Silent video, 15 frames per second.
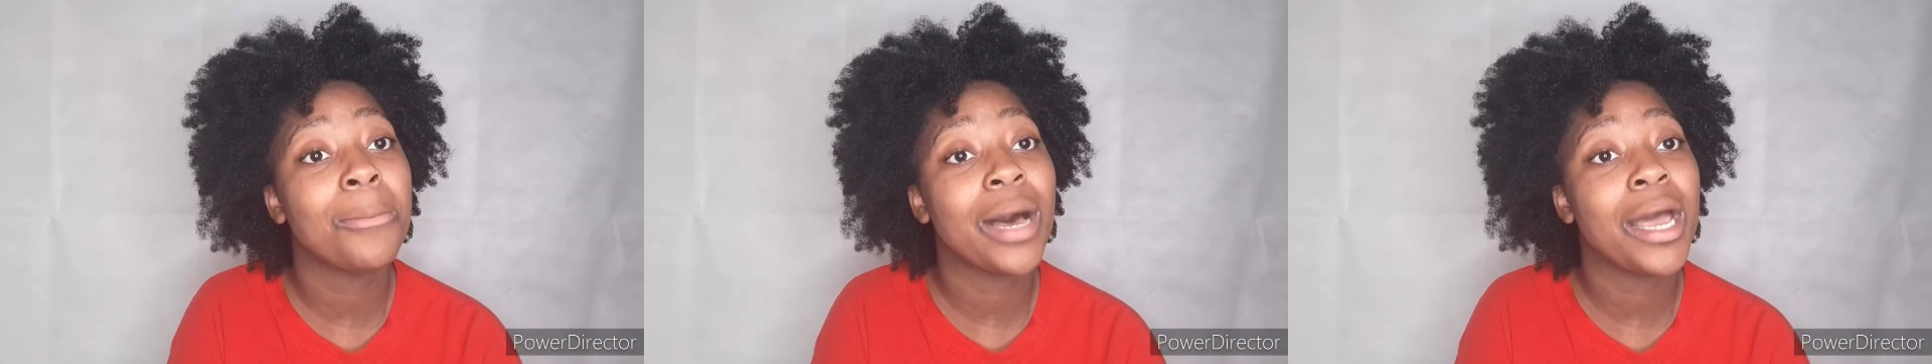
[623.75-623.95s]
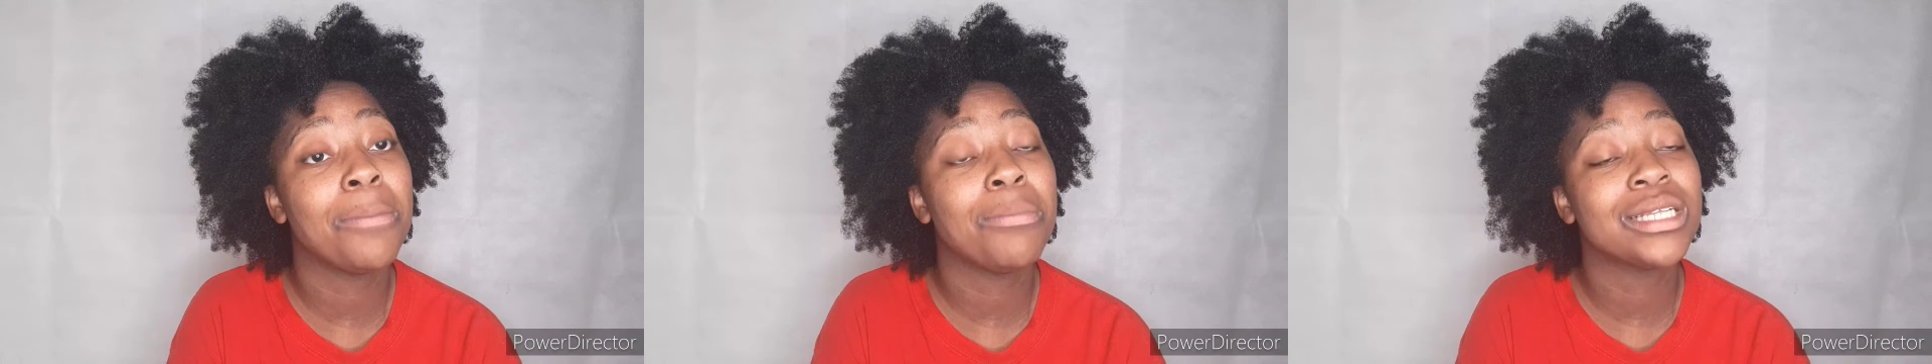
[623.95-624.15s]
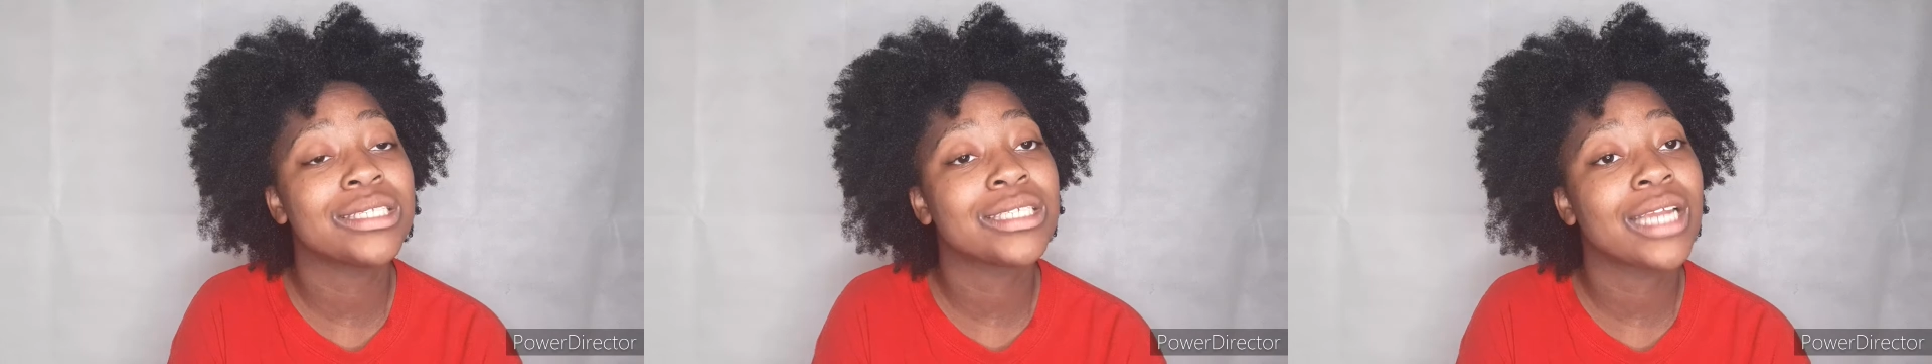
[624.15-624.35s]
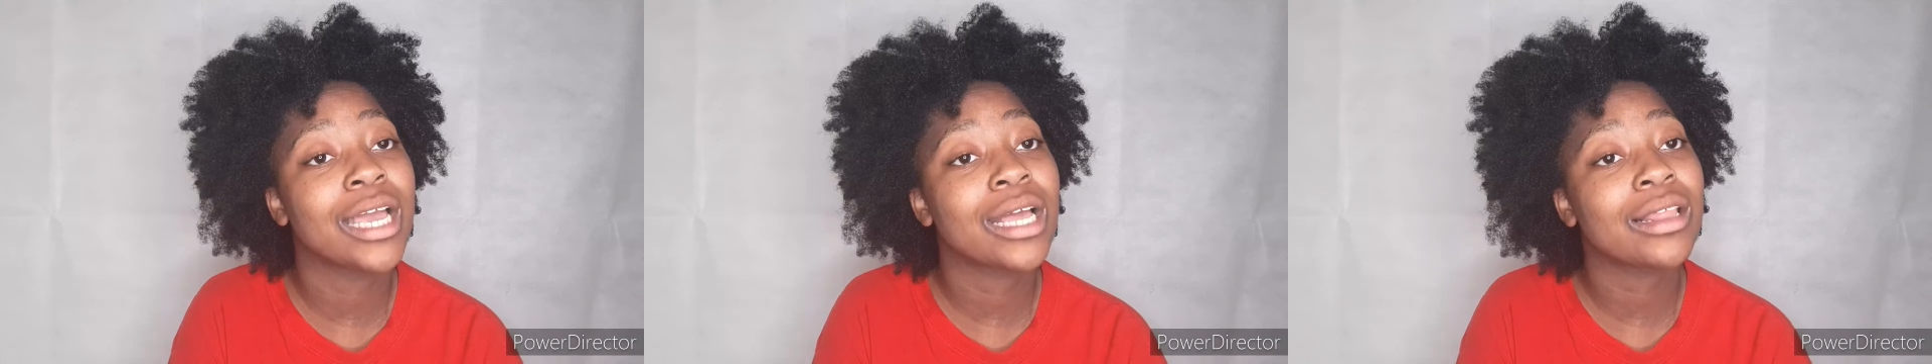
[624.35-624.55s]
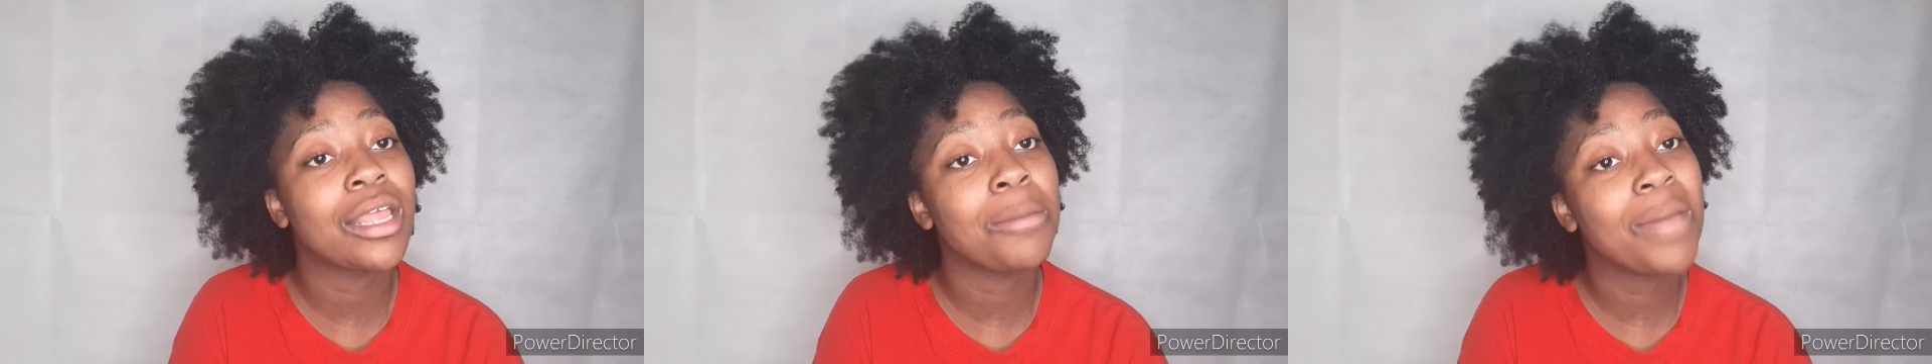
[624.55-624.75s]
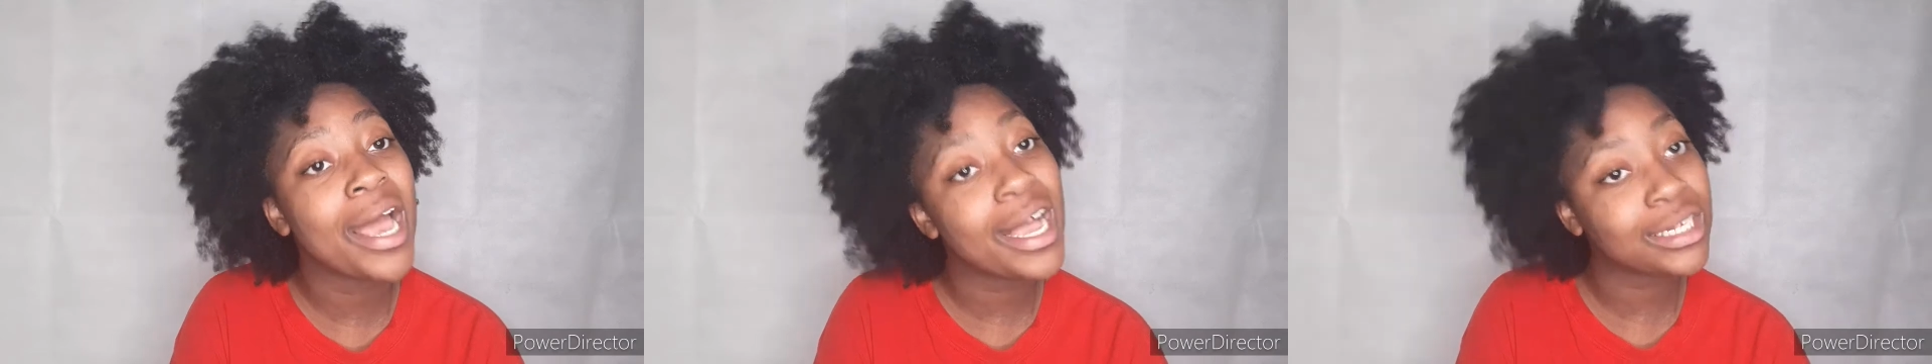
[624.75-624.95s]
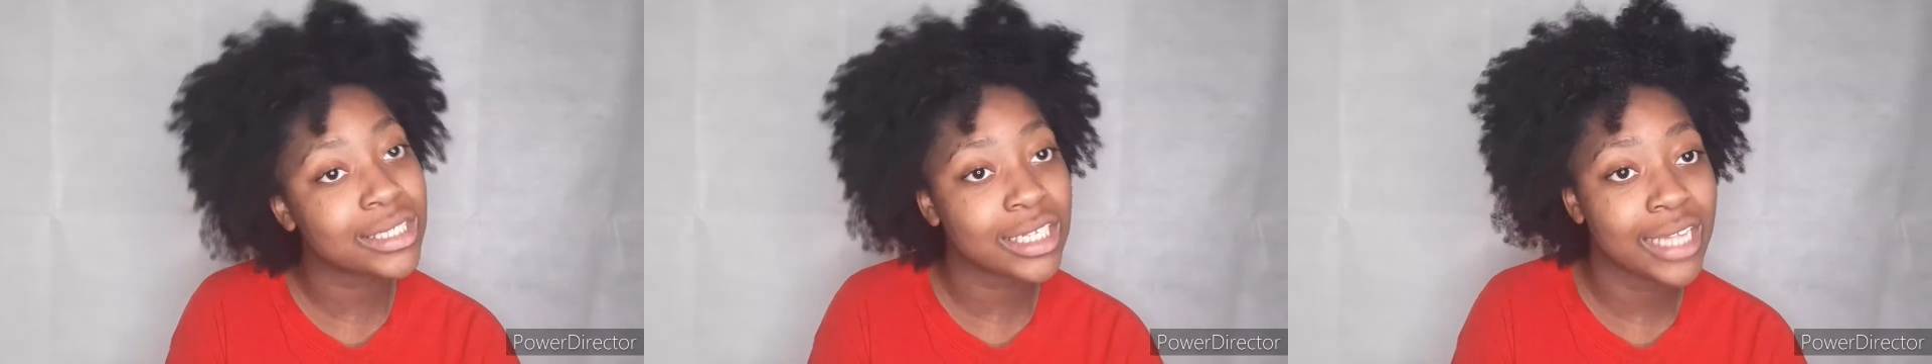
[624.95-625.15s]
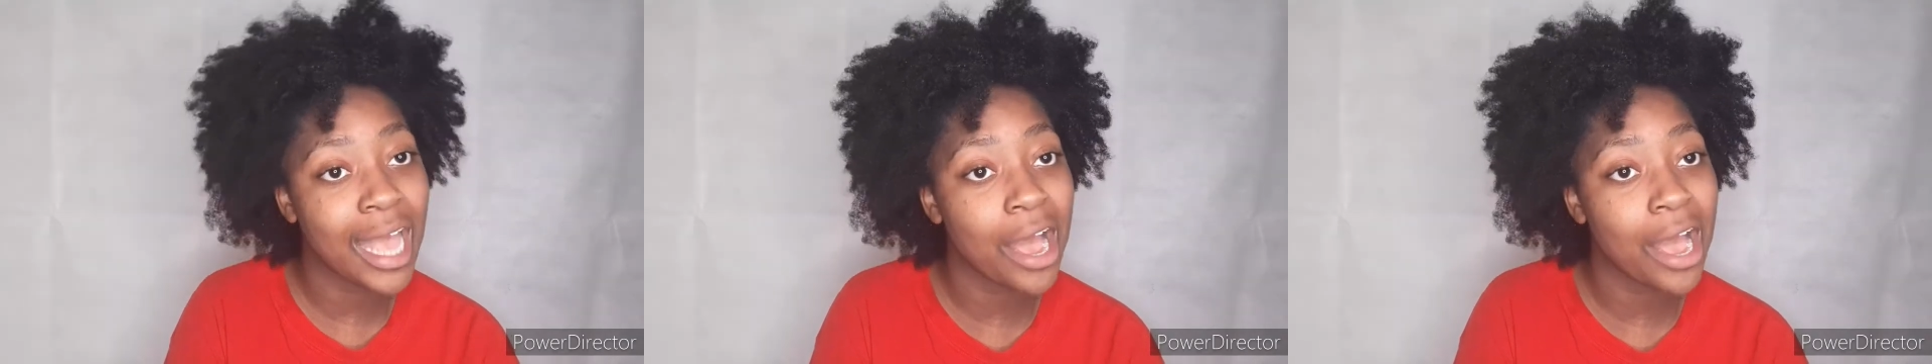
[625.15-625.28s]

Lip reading: my Bentonite clay mask and